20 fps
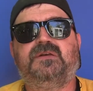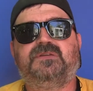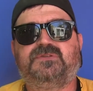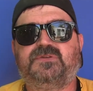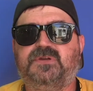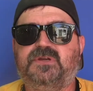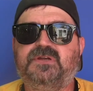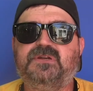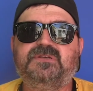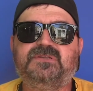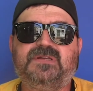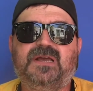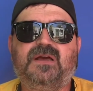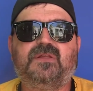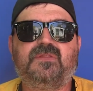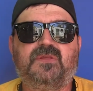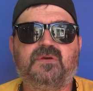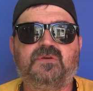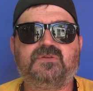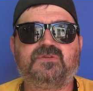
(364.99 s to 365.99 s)
So here's
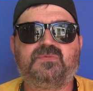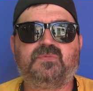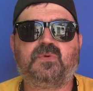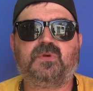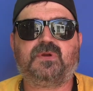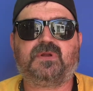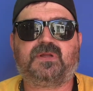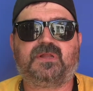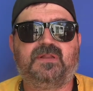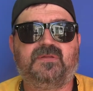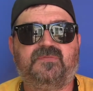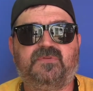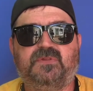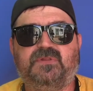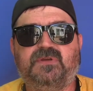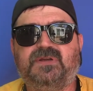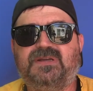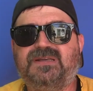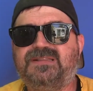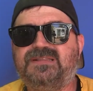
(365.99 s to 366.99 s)
how those work. And if
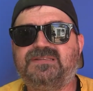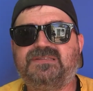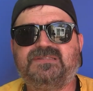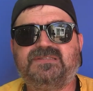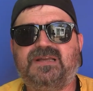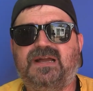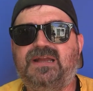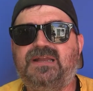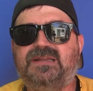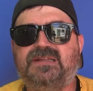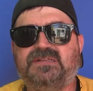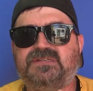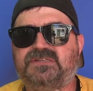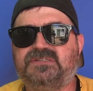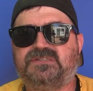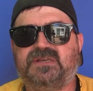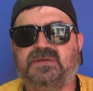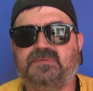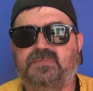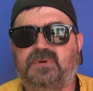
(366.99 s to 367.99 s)
you look at the signage
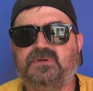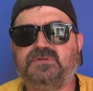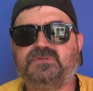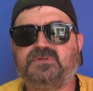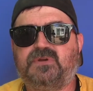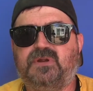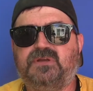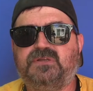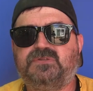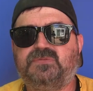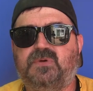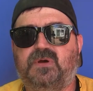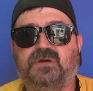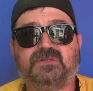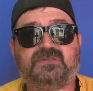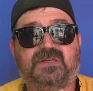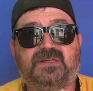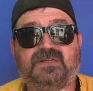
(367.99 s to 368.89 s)
it's at most crosswalks,